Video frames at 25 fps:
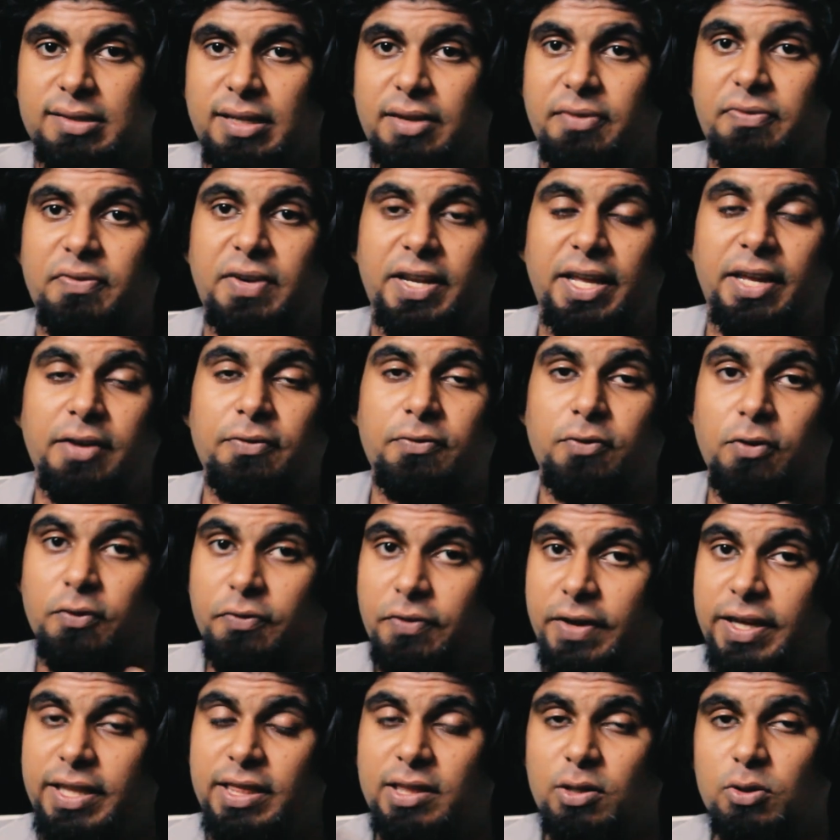safety for
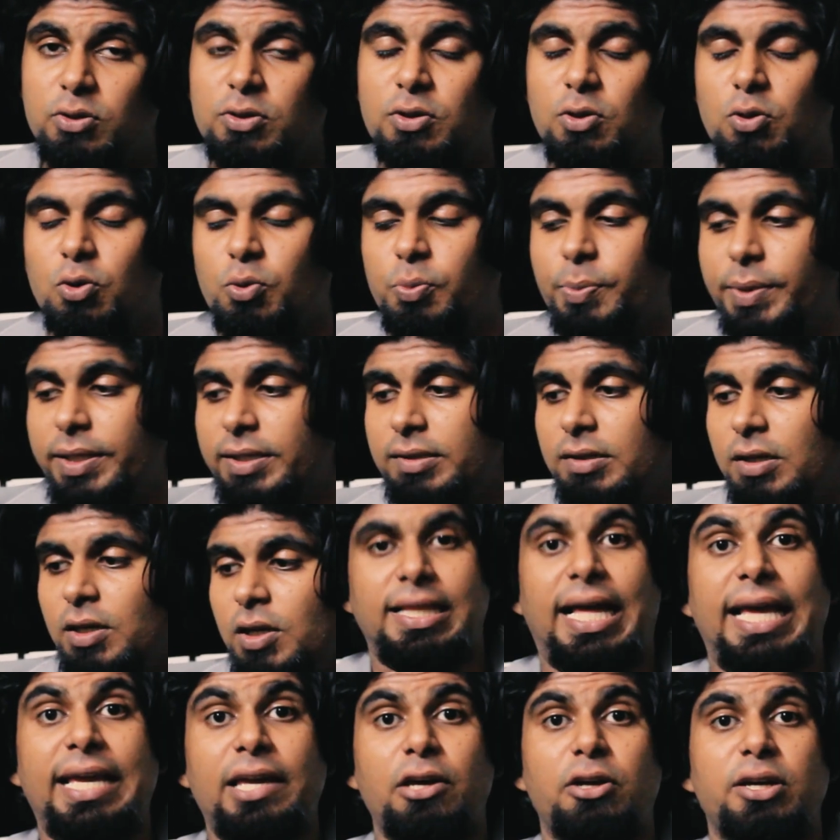5,000 rupees.
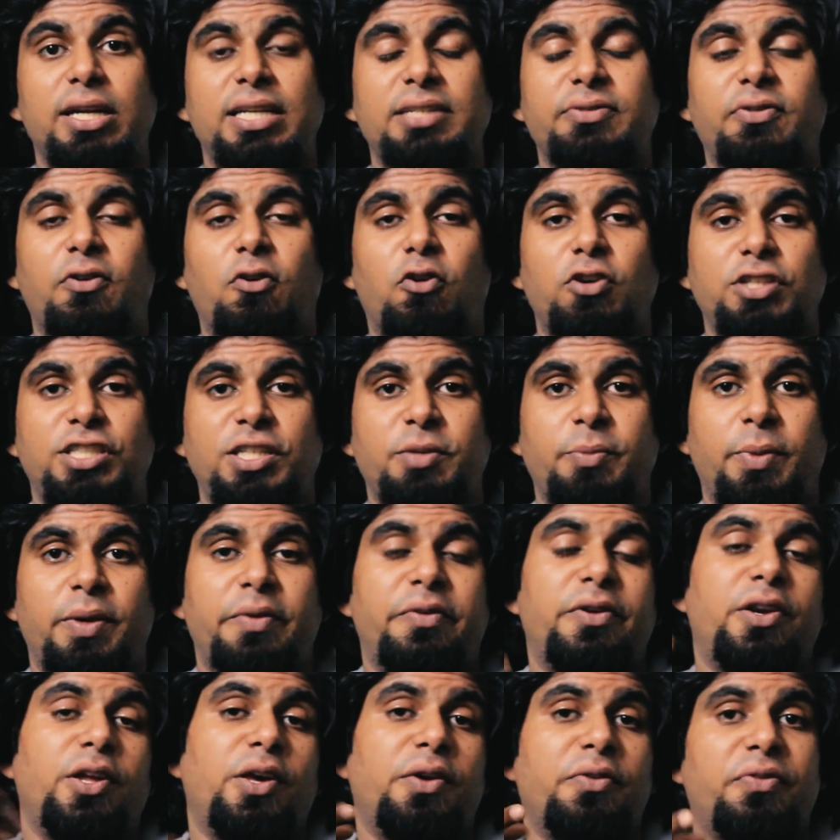Thank you guys for watching
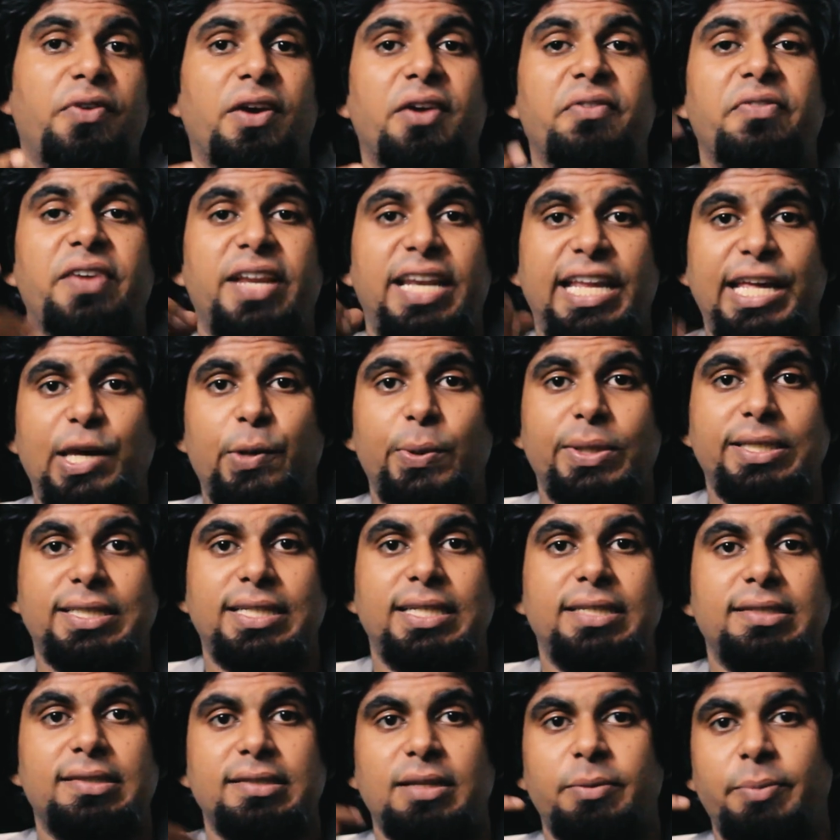my video. If you have any
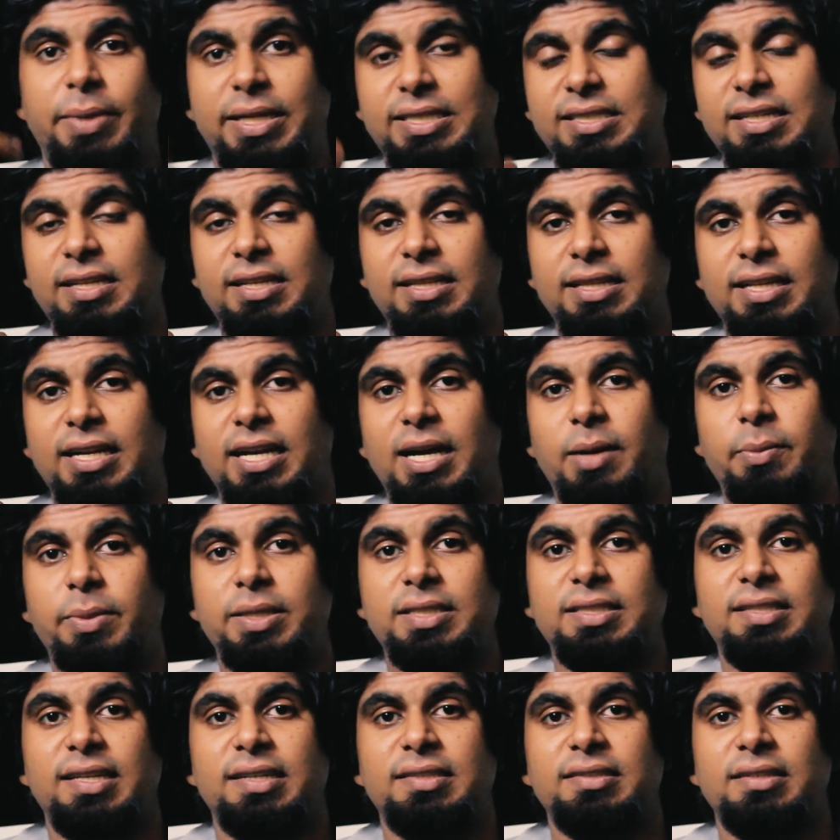questions, mention in the
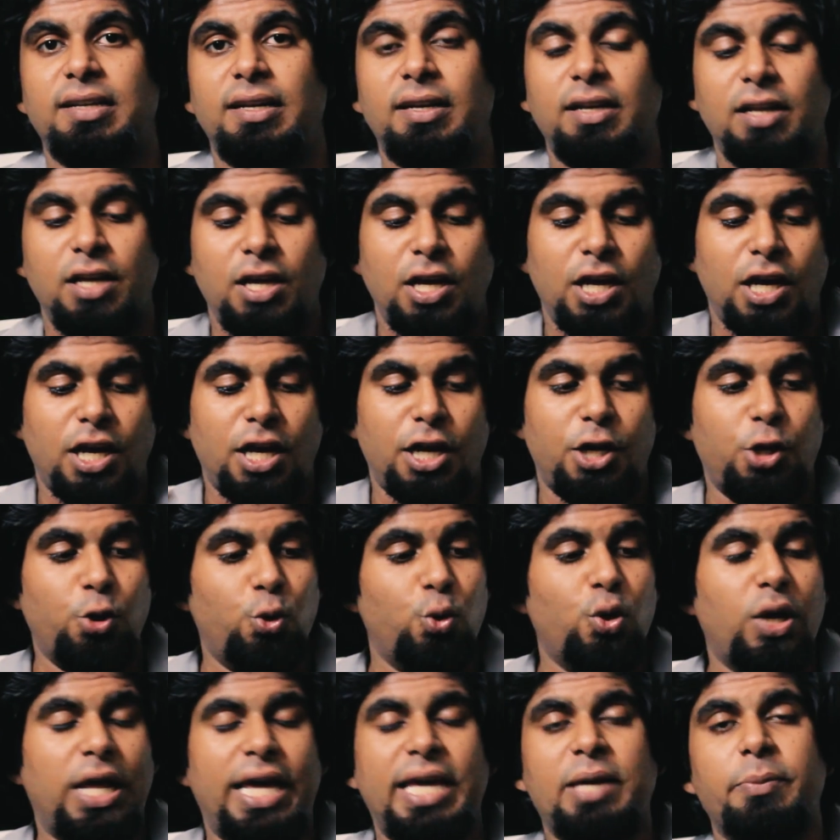comment section.
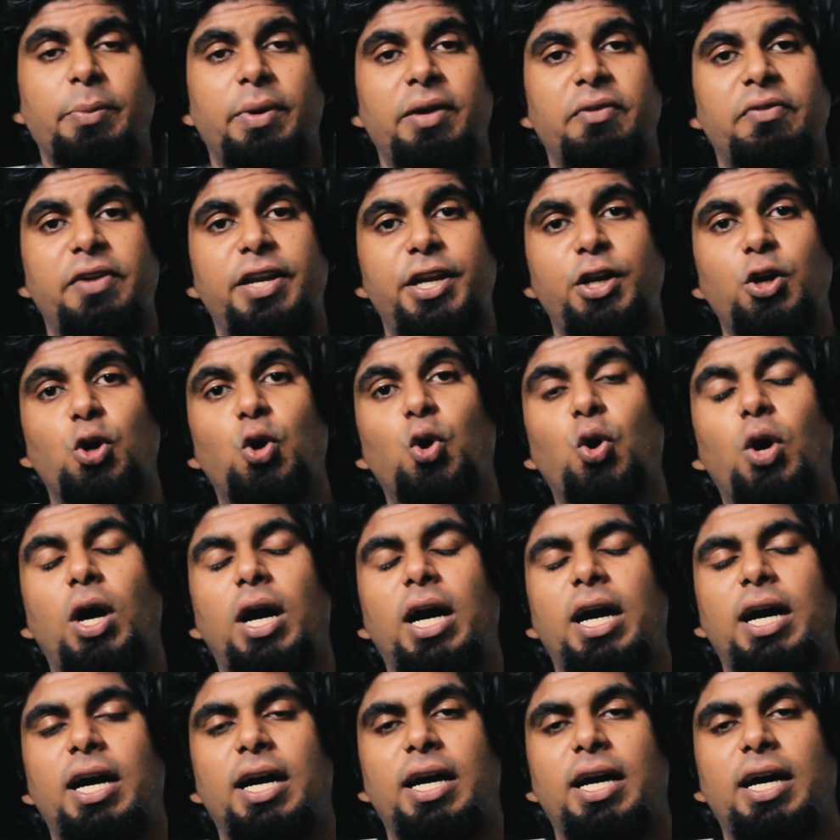Do like my video.